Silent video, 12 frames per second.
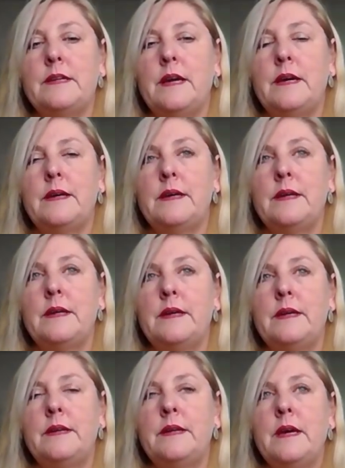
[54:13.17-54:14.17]

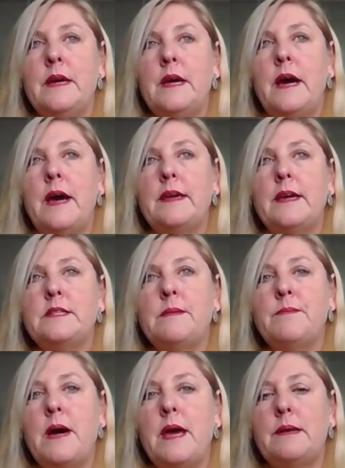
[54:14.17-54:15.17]
And I guess it
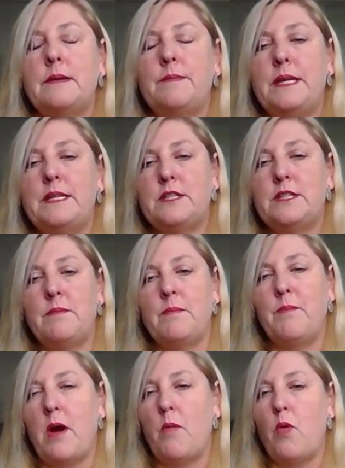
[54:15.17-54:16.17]
might be determined
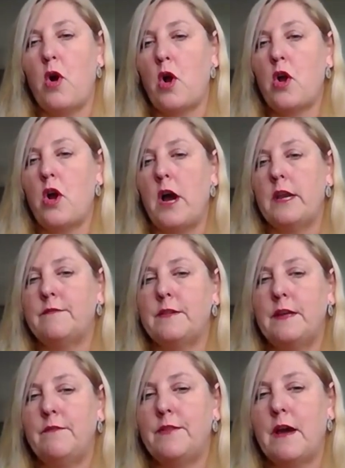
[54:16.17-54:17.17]
by what kind of
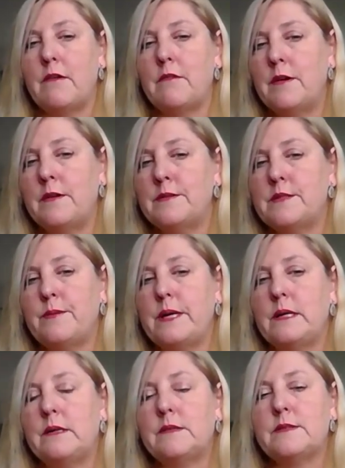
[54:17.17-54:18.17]
leave they were on as
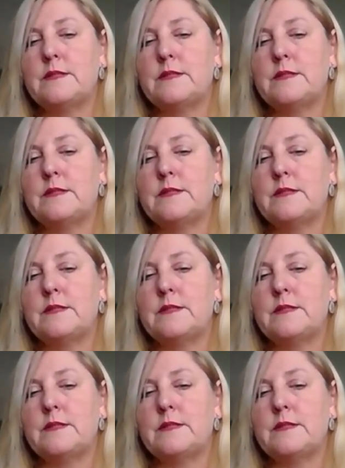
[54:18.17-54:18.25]
well.